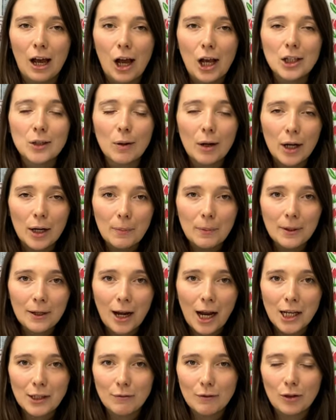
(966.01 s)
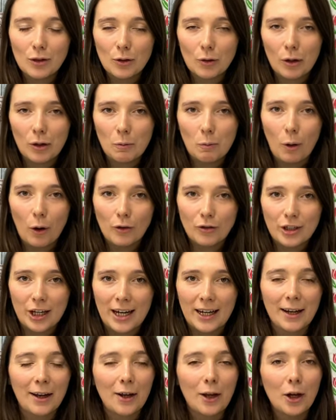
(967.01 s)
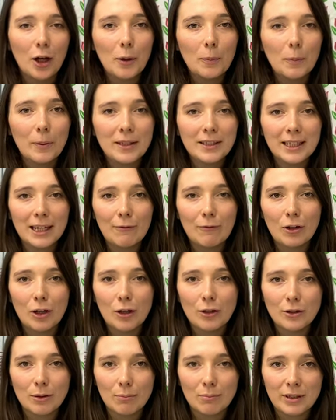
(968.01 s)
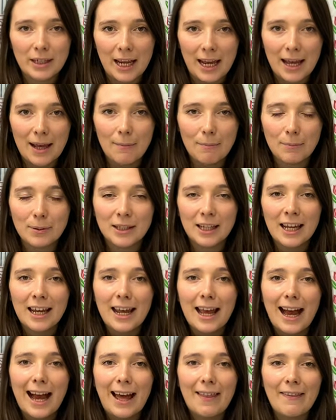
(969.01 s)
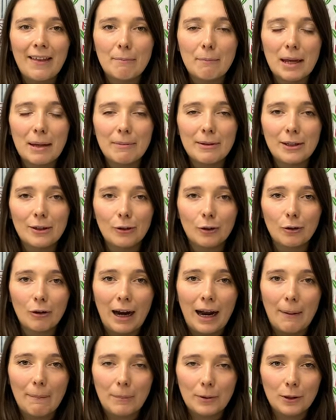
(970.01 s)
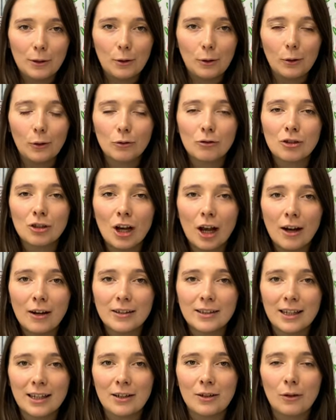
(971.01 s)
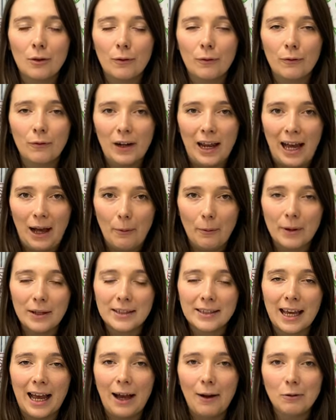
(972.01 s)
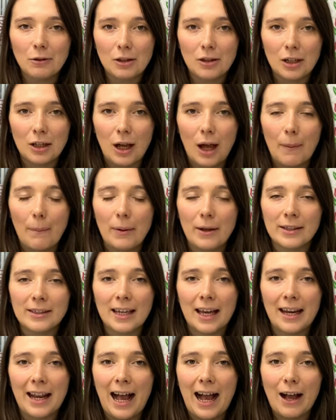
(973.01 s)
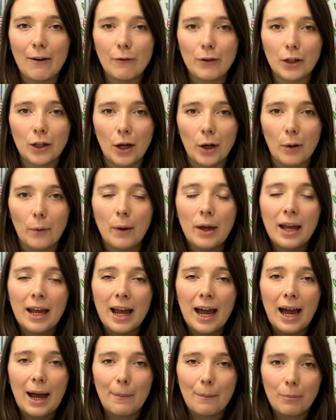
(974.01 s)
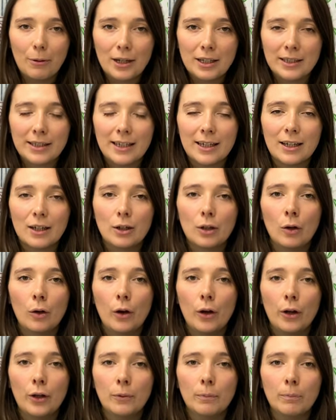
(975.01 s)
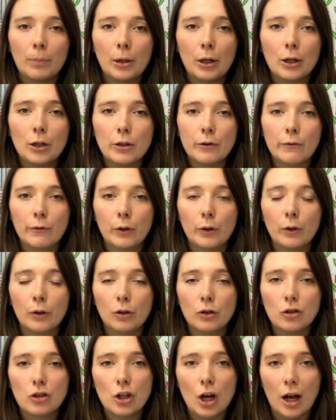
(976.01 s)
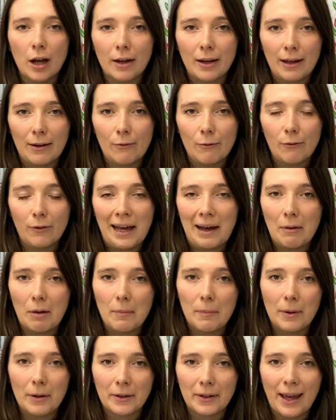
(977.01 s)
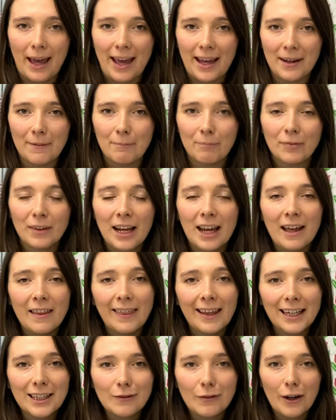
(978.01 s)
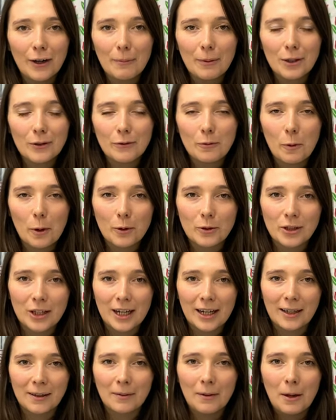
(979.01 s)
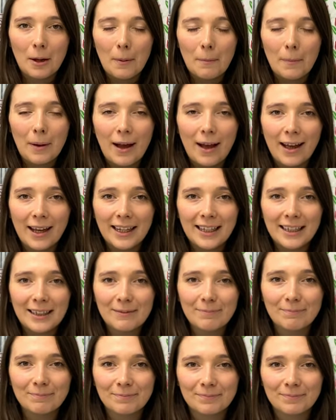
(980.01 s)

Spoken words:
So I hope you guys have enjoyed watching. I hope it's given you some tips. And then maybe you'll grab your jugs and your flowers out of the cupboards and have a go at printing your own beautiful jug and flower bouquet. Thanks very much for watching. Bye.